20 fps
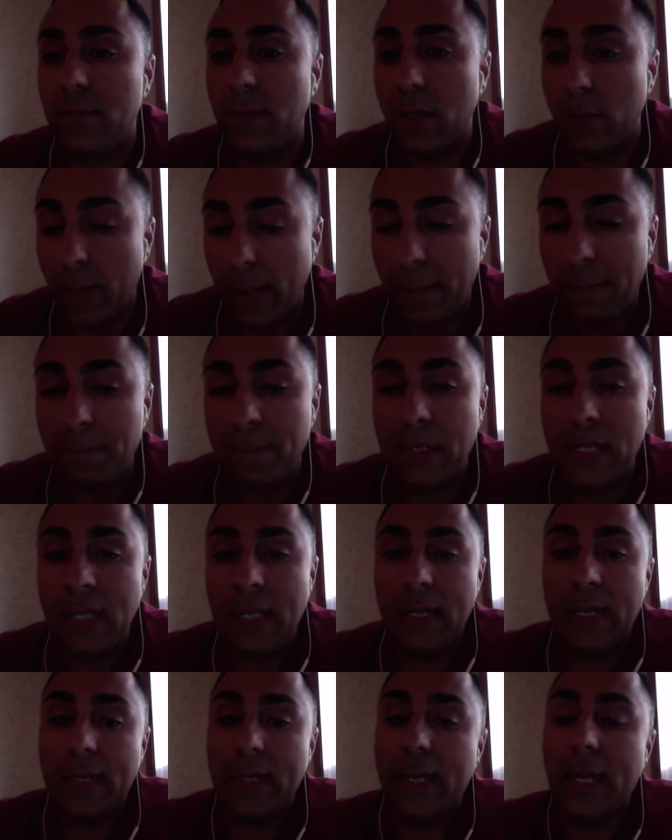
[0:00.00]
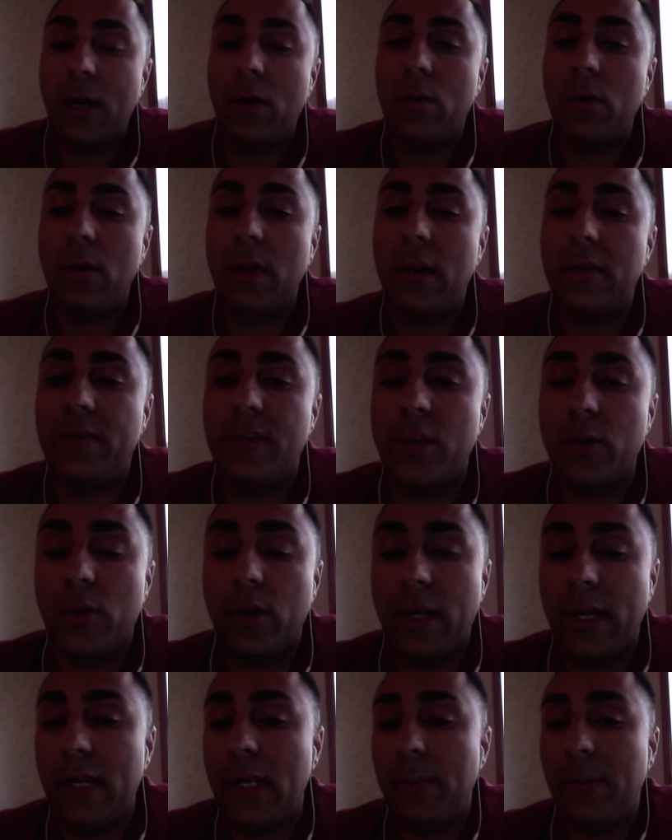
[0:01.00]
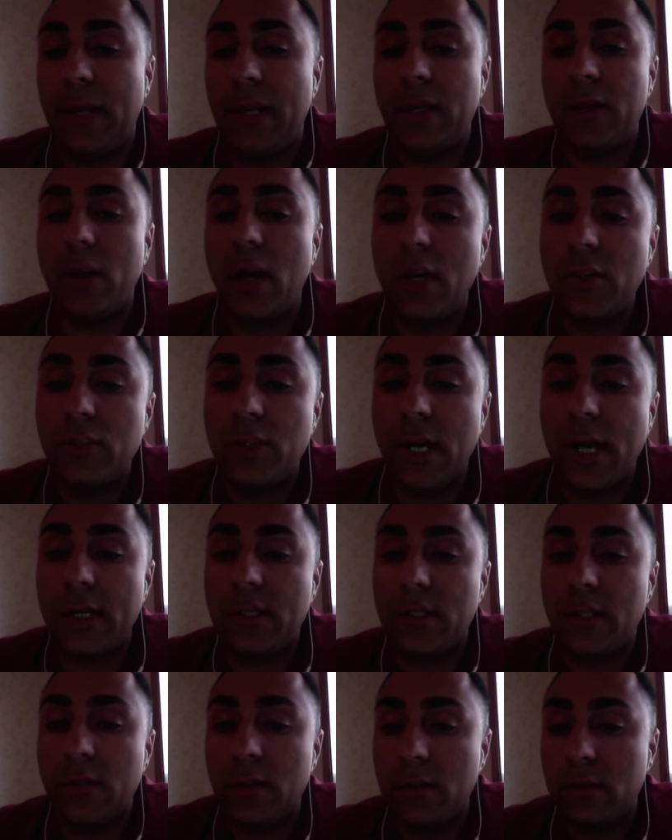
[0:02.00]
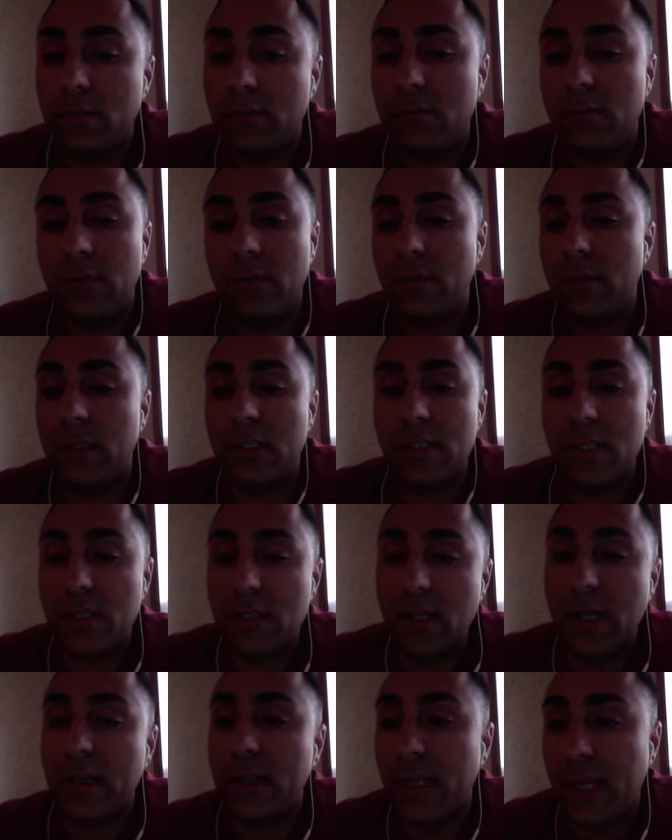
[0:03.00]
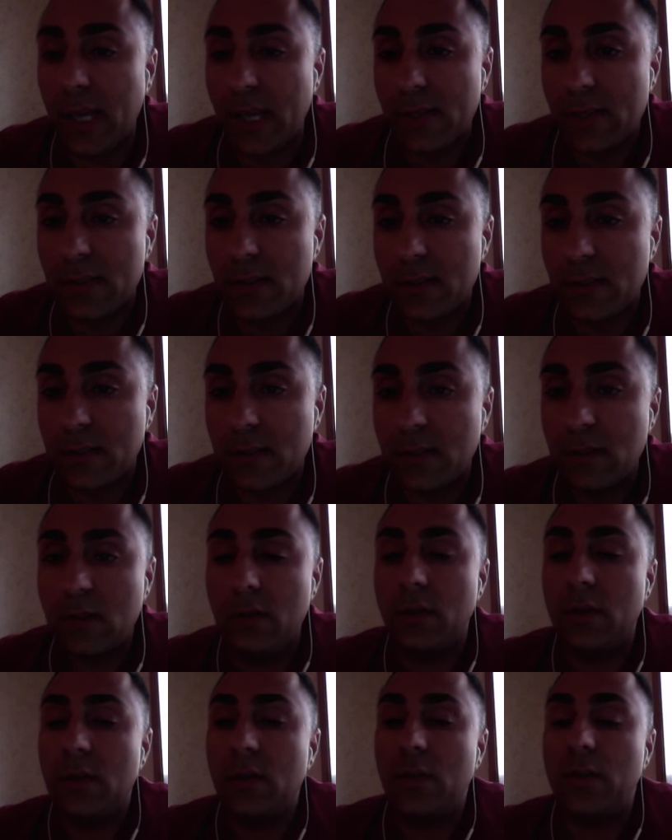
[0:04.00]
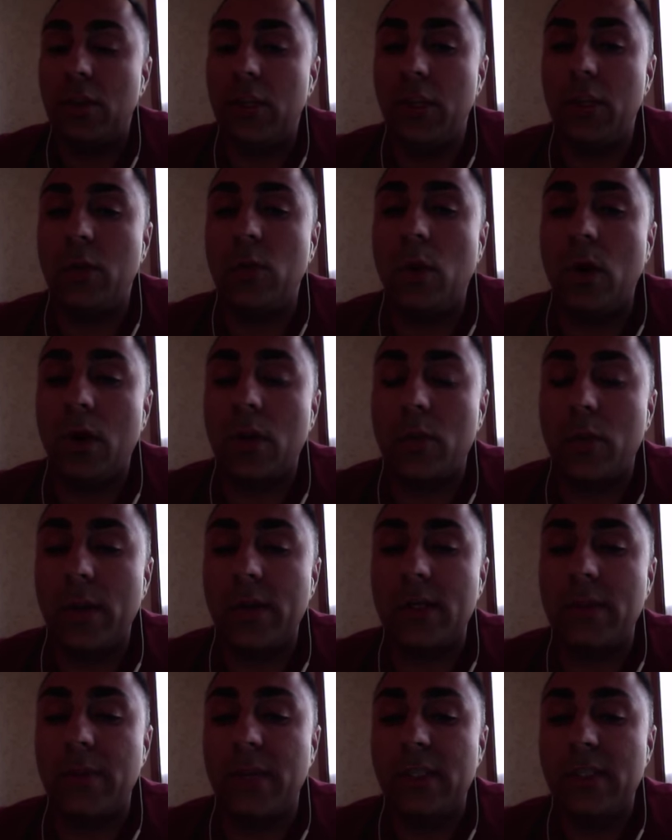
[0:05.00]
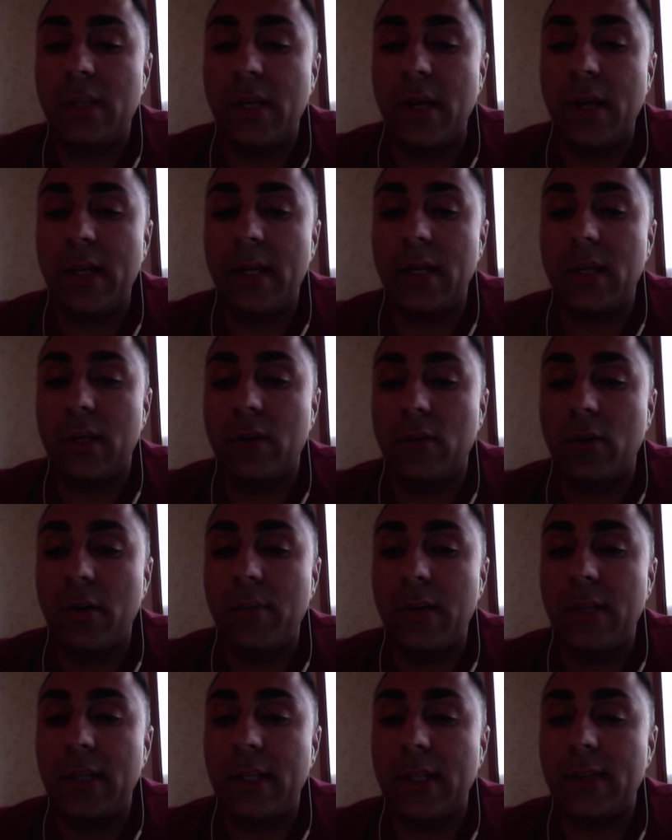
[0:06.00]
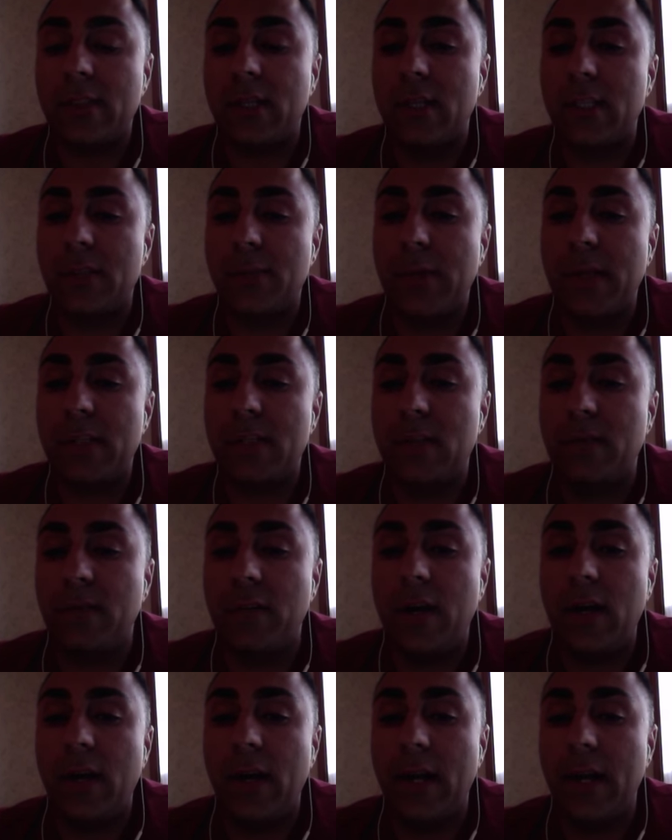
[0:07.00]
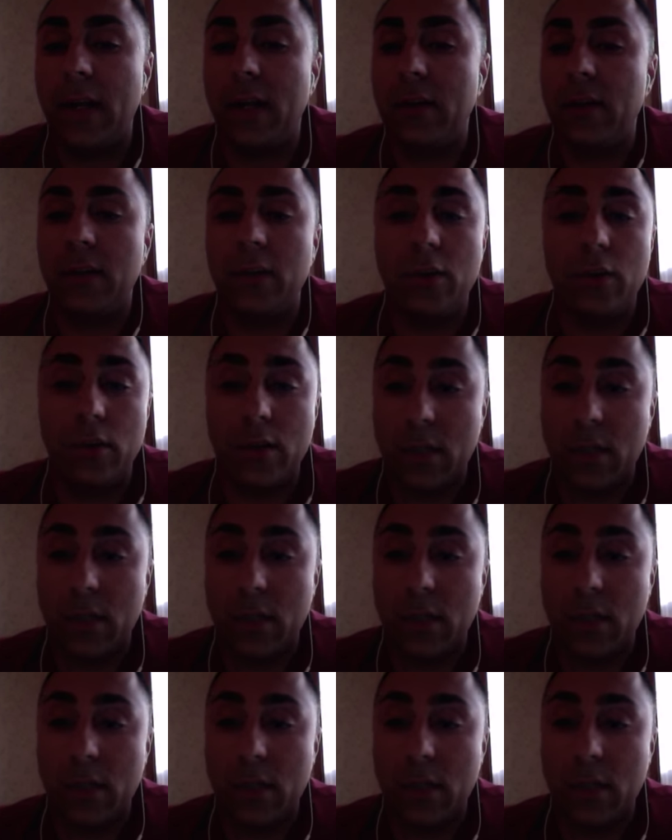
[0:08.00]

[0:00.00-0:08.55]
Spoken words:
Okay? Now, if you're an independent contractor, this is not the case. You are going to be signing an agreement that's going to specify your